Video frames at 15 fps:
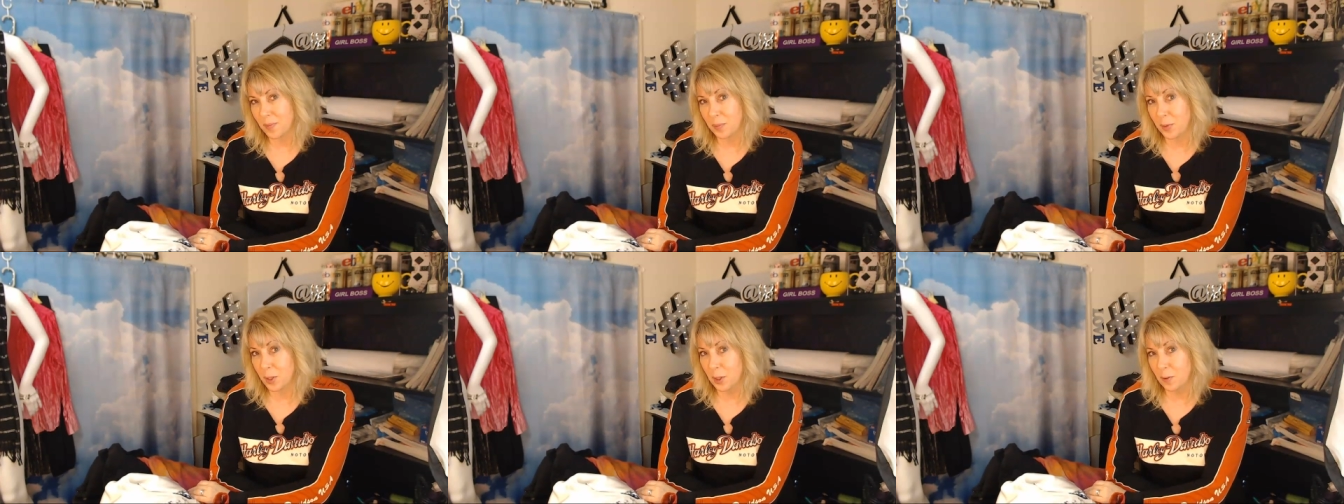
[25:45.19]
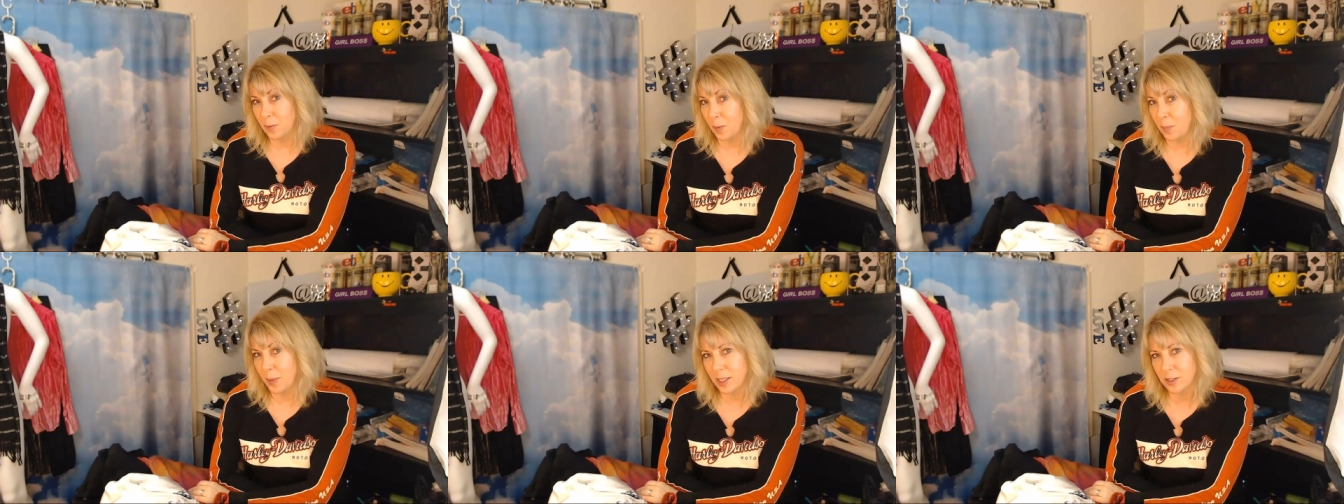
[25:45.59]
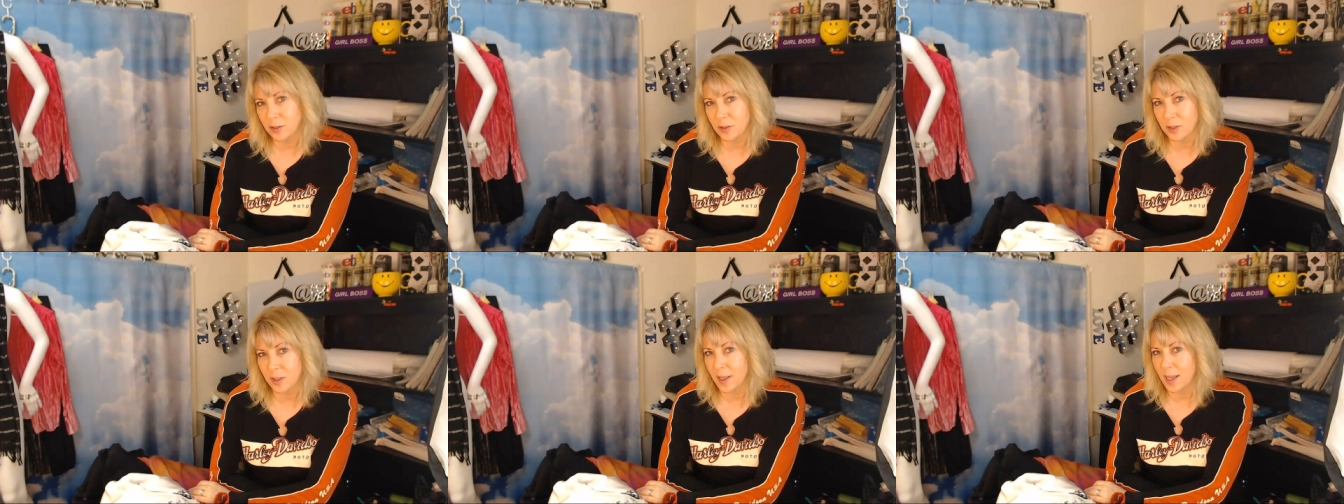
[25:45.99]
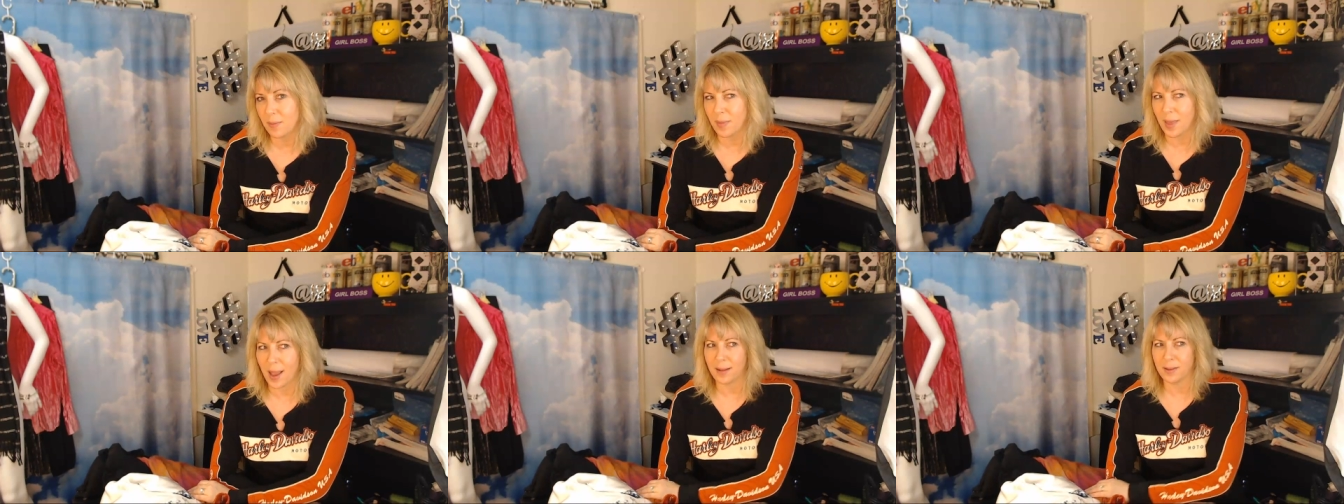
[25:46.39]
beautiful picture to
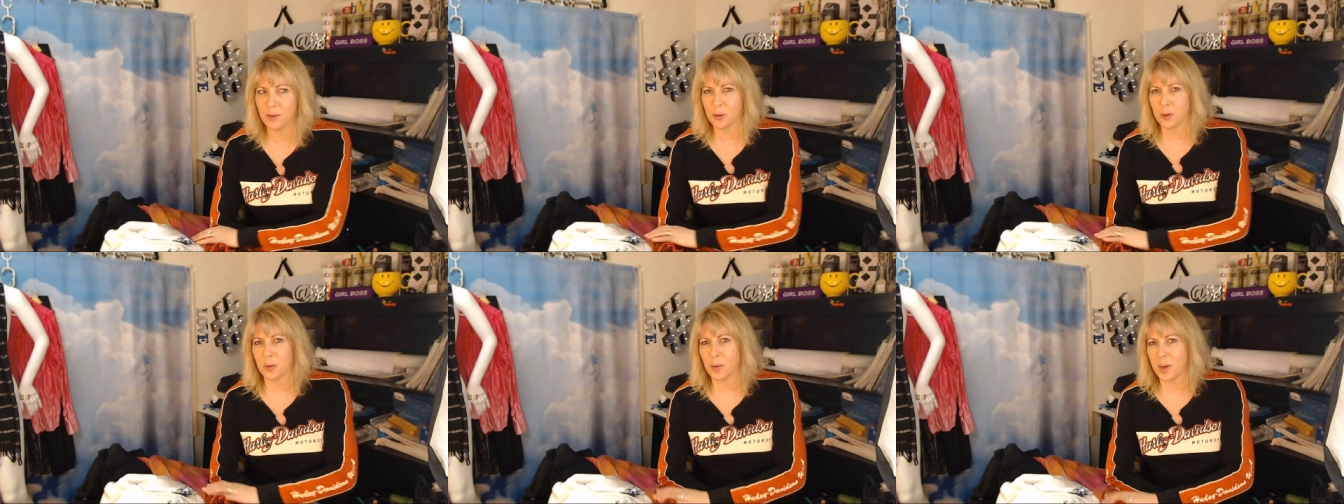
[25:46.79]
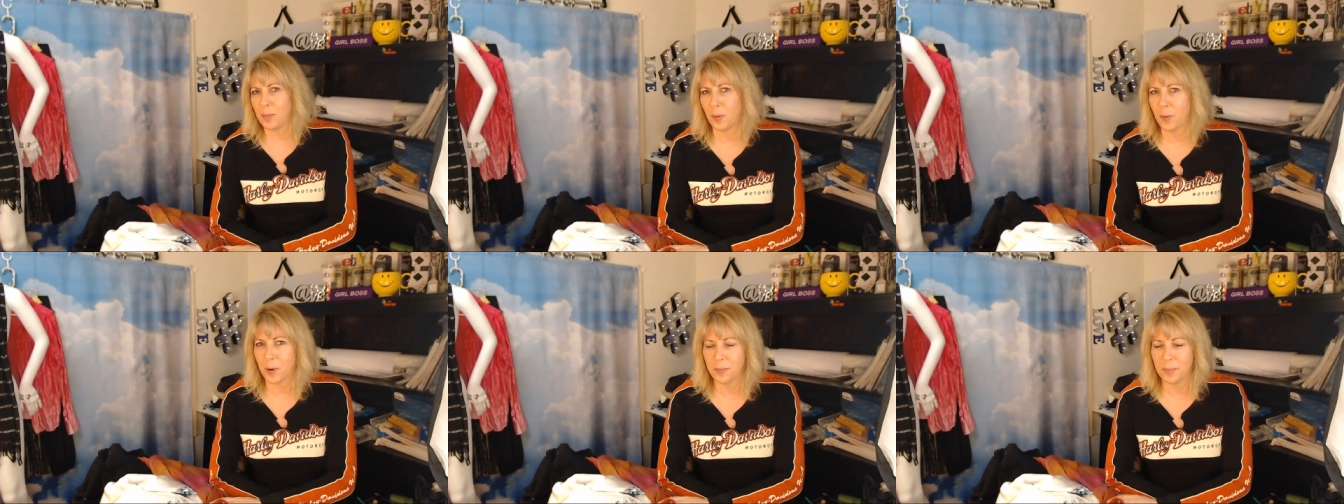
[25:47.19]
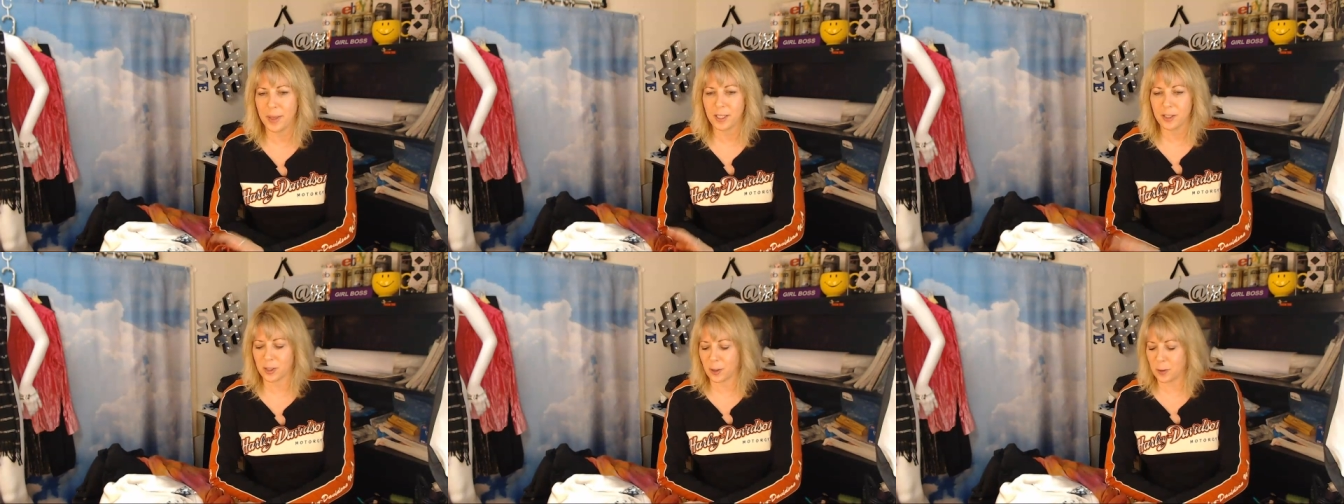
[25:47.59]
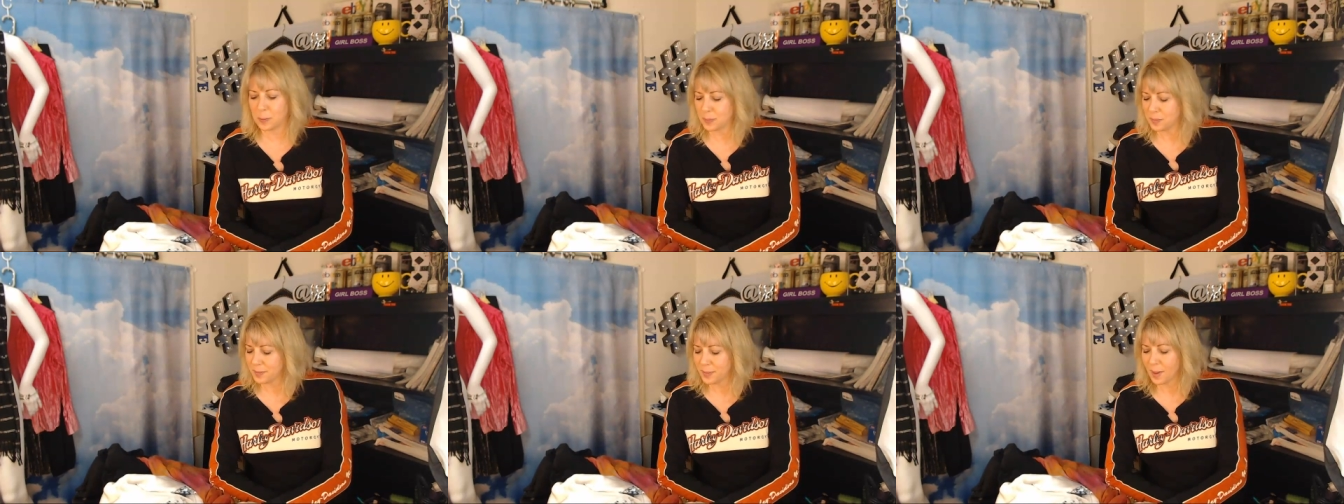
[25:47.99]
them, that jewelry porn picture.
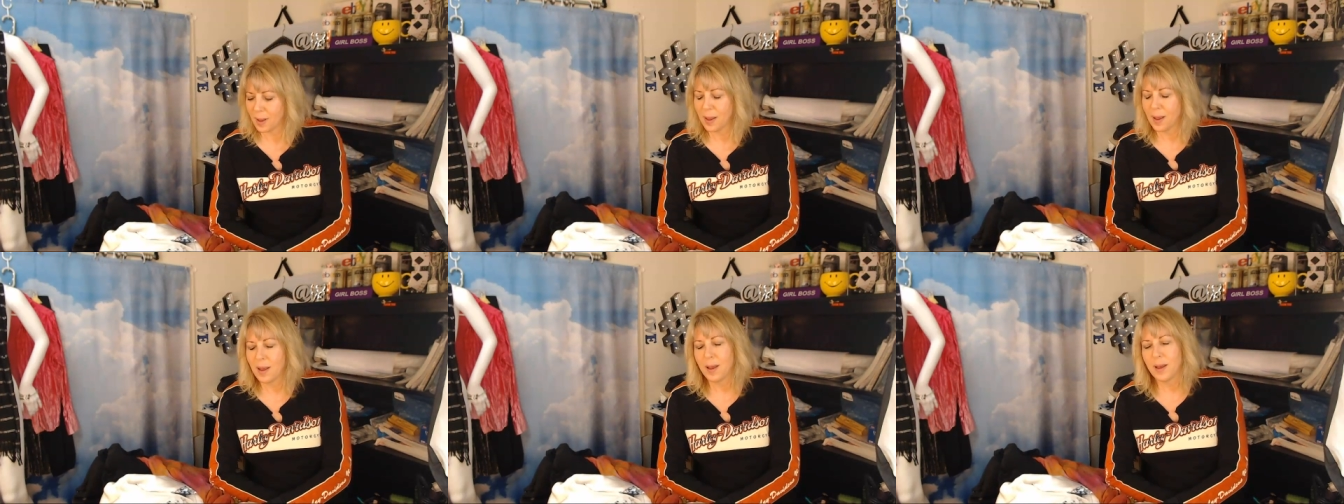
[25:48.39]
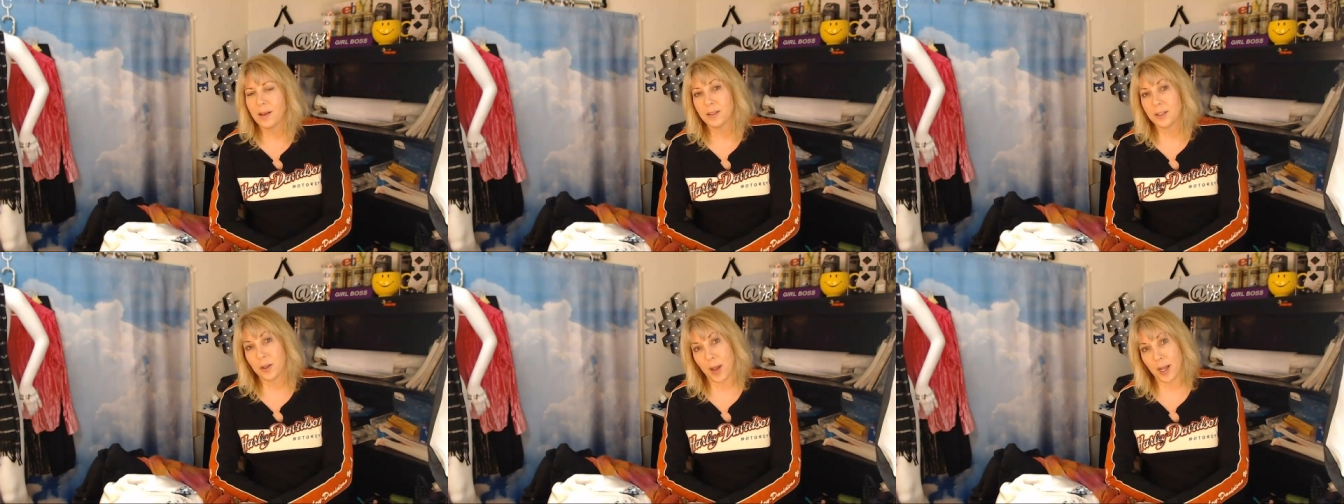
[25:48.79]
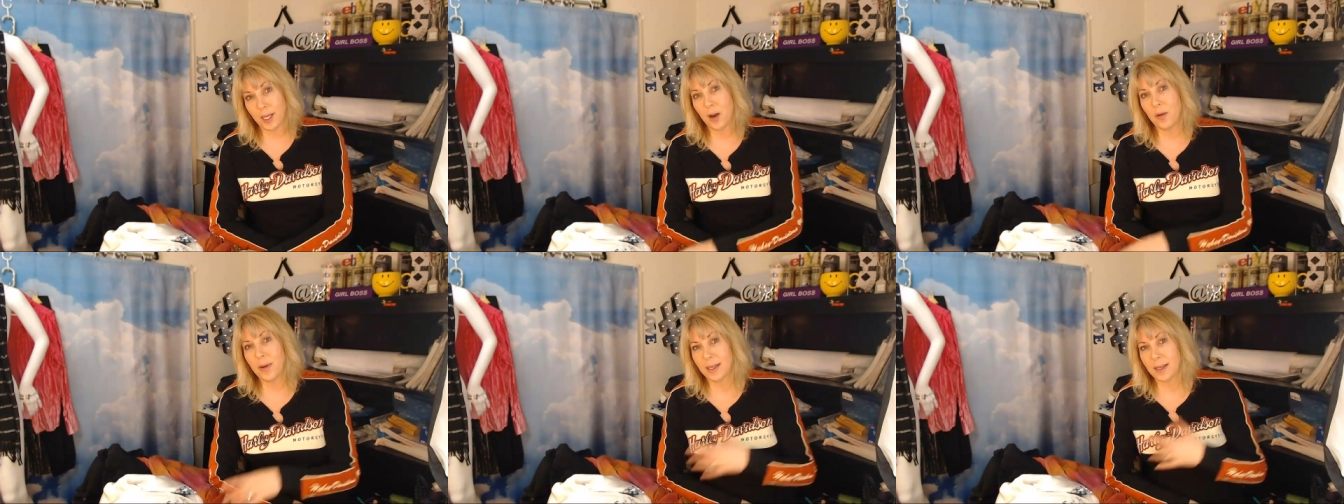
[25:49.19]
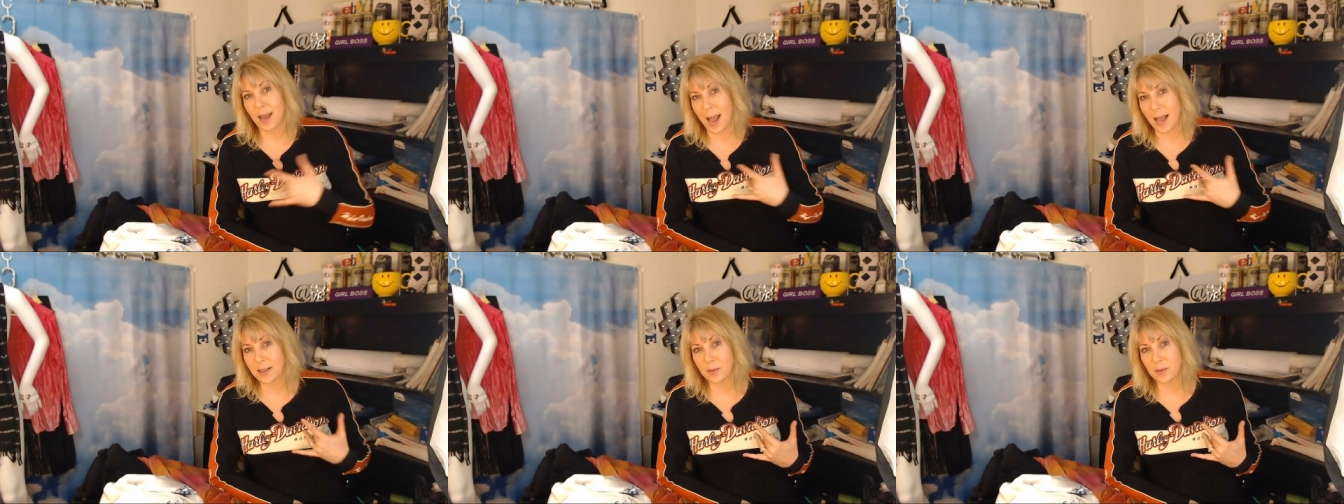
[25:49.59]
So I go in
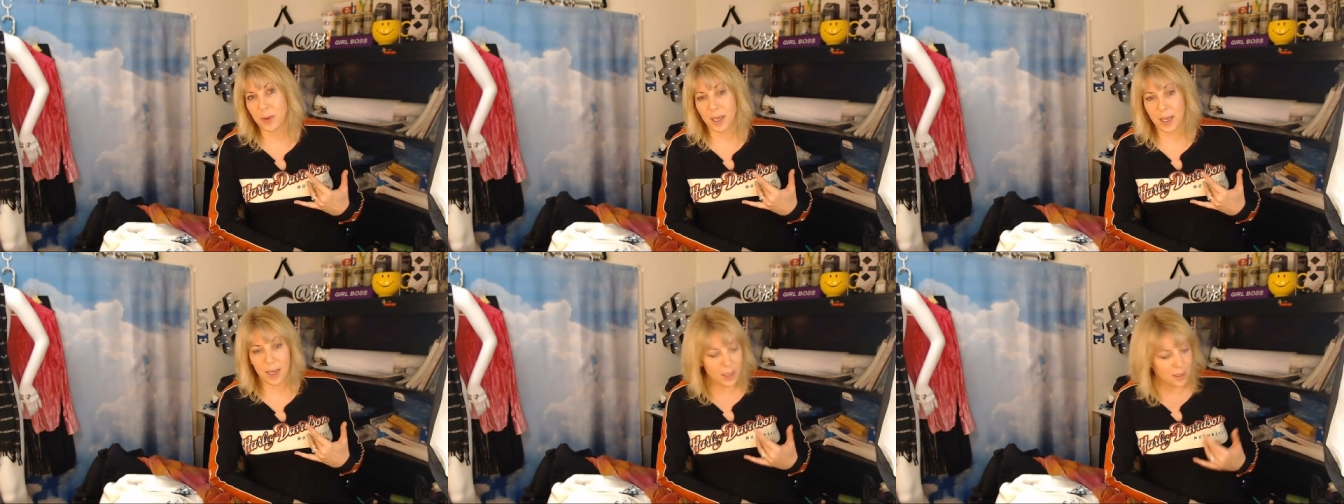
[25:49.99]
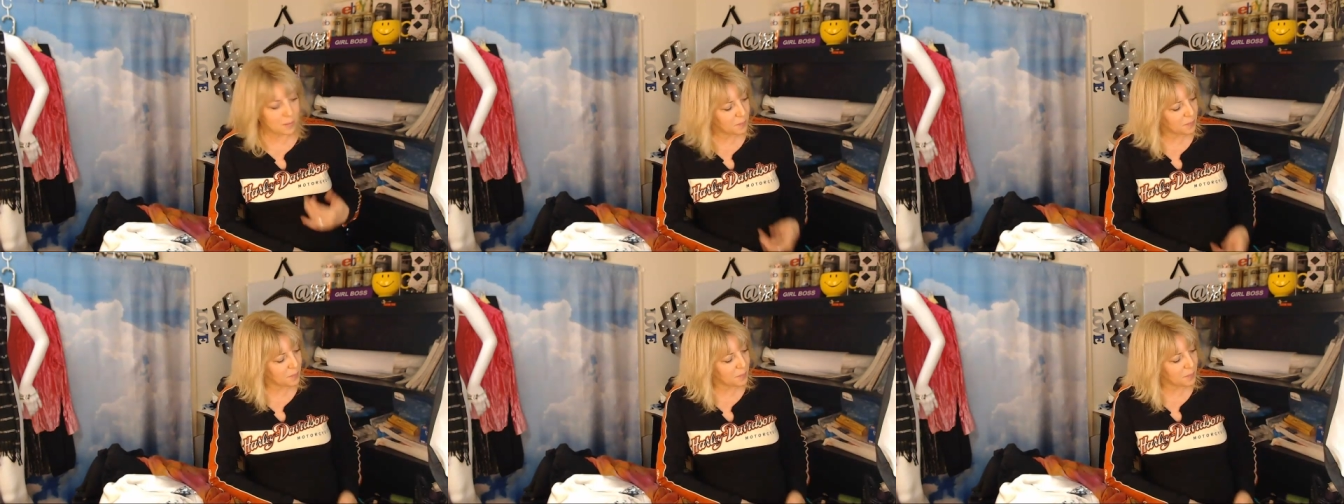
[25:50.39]
last week.